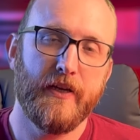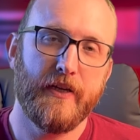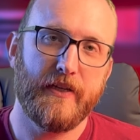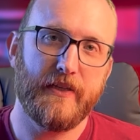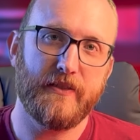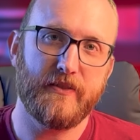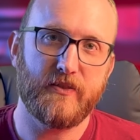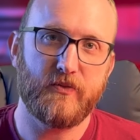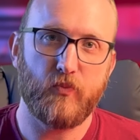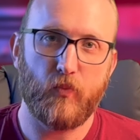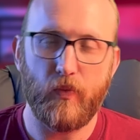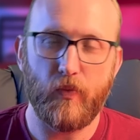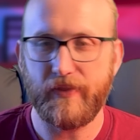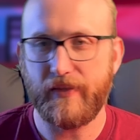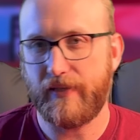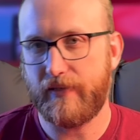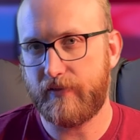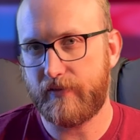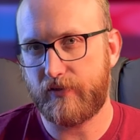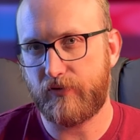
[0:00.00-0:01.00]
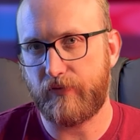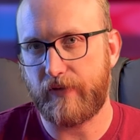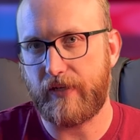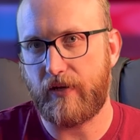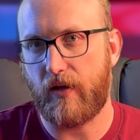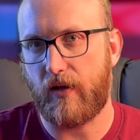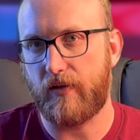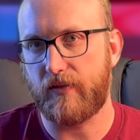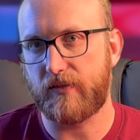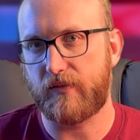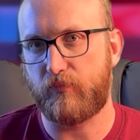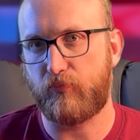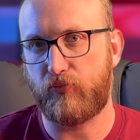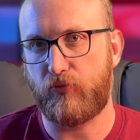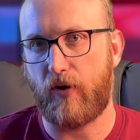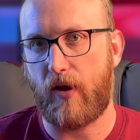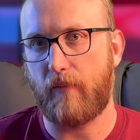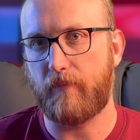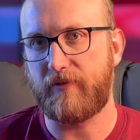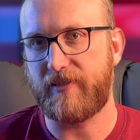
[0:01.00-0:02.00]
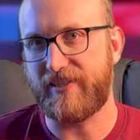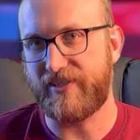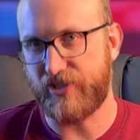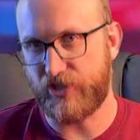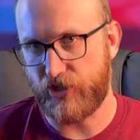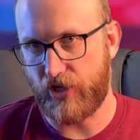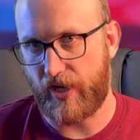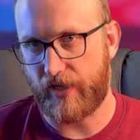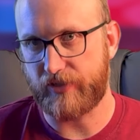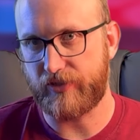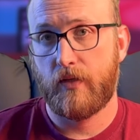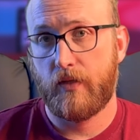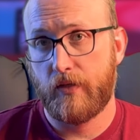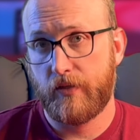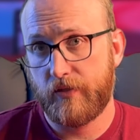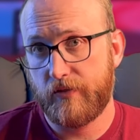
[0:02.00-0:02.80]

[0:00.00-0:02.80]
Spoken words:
is what the industry calls prompt injection.